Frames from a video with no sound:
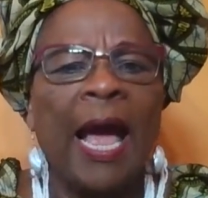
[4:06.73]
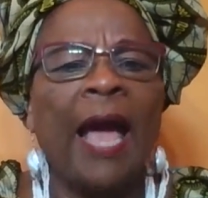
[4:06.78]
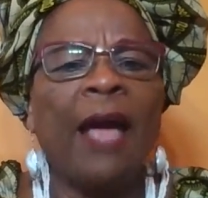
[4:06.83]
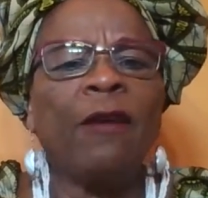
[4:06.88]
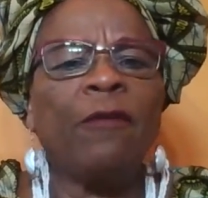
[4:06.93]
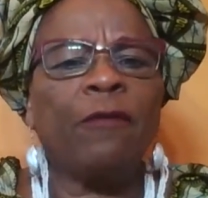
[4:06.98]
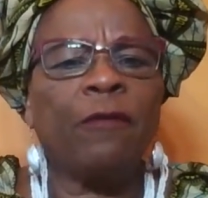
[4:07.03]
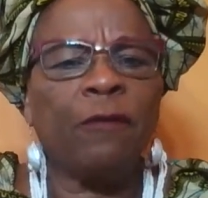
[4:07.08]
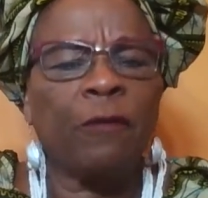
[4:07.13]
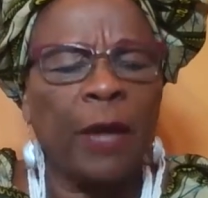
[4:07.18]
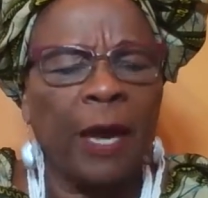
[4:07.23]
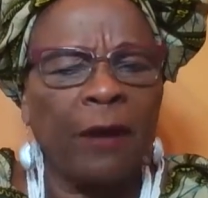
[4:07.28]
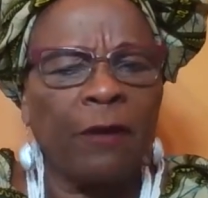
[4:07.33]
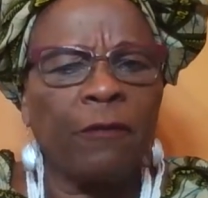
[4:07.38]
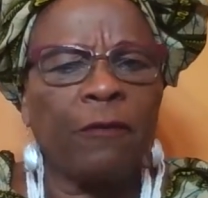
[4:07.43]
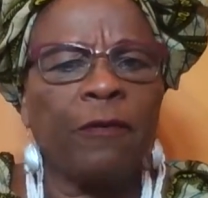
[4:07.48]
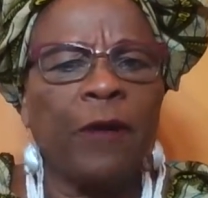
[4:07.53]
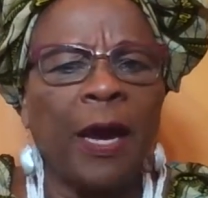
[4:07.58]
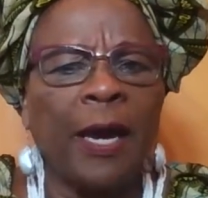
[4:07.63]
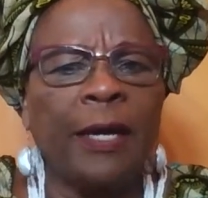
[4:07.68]
and
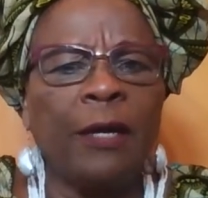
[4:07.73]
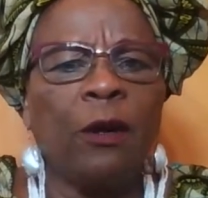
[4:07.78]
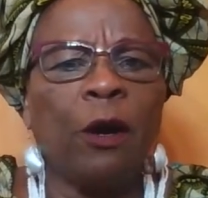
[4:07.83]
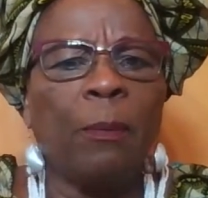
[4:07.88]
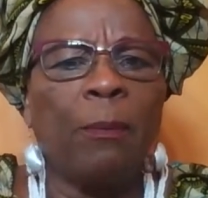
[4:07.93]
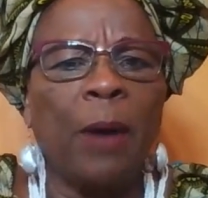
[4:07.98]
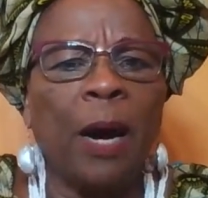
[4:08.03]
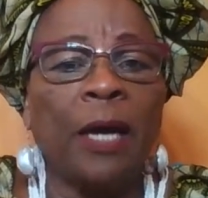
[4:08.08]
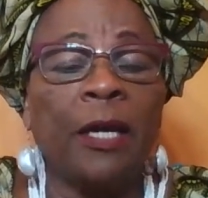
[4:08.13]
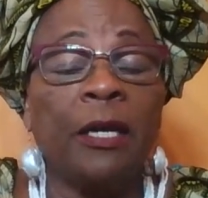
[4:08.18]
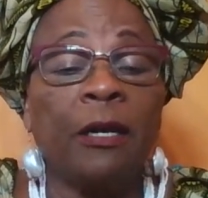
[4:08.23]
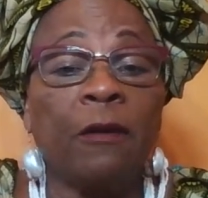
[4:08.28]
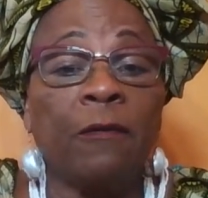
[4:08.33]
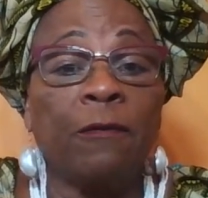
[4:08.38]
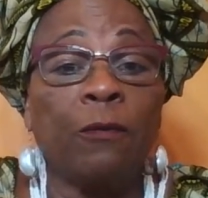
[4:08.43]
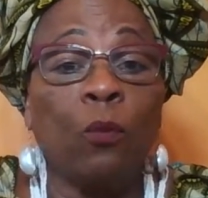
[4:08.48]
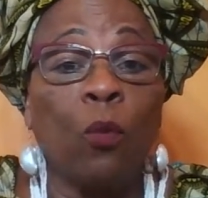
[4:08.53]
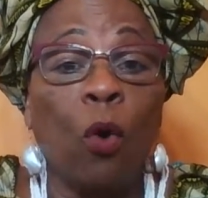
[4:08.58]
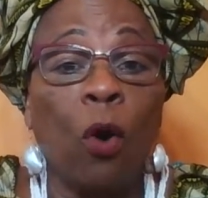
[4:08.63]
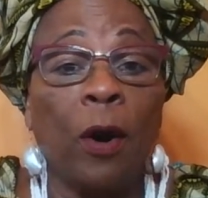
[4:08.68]
find a body
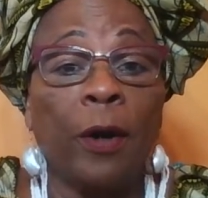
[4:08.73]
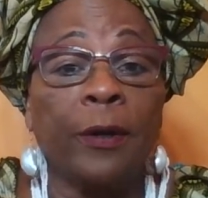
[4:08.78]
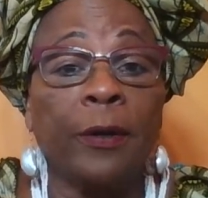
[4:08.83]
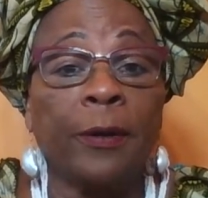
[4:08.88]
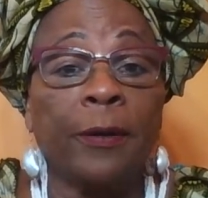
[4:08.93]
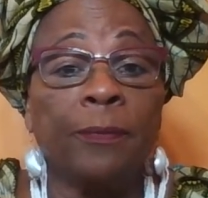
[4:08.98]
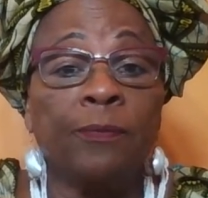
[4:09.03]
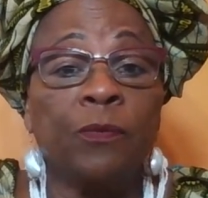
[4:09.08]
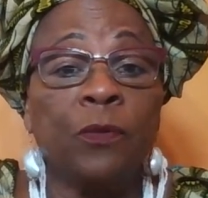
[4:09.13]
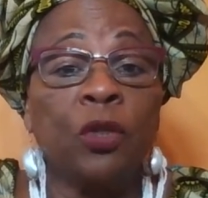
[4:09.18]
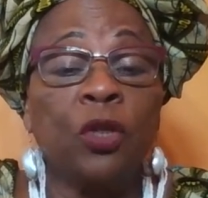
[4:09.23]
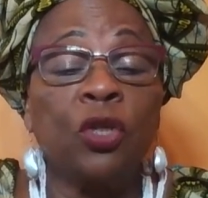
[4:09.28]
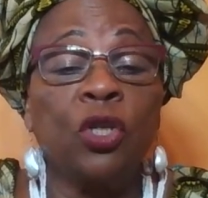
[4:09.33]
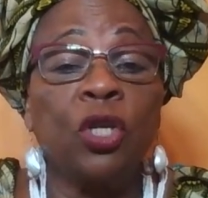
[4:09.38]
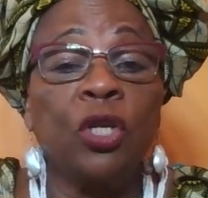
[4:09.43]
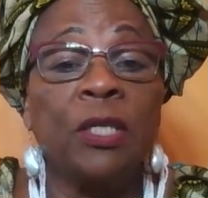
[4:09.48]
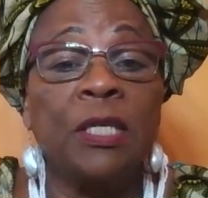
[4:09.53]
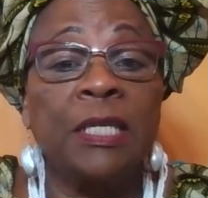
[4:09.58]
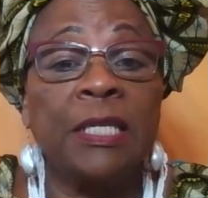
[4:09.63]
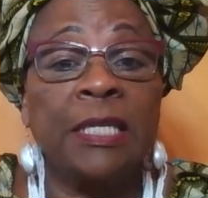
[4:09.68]
of water to
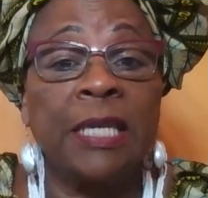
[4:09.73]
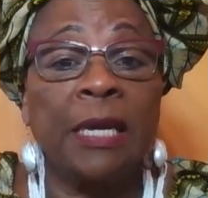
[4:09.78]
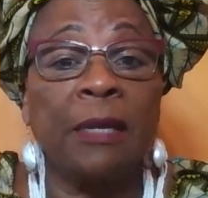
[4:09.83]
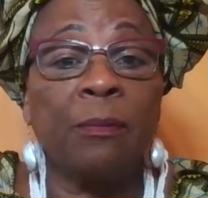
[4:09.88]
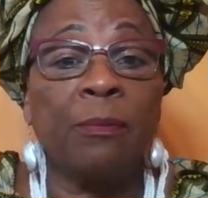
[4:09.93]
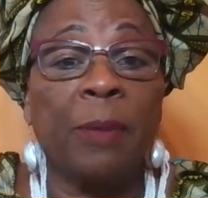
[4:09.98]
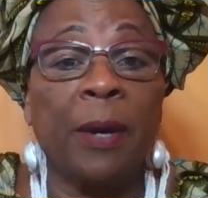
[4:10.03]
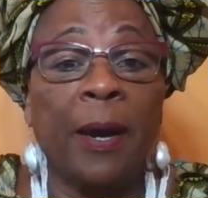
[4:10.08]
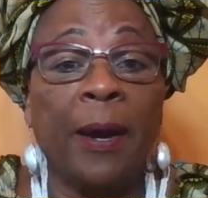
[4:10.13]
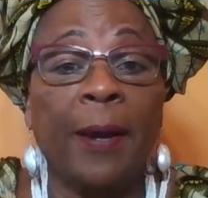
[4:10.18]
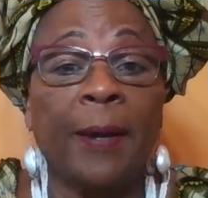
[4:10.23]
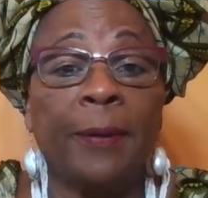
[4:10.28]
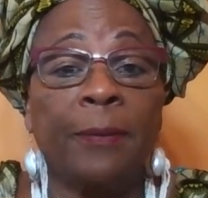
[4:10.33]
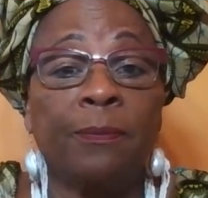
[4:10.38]
just sit by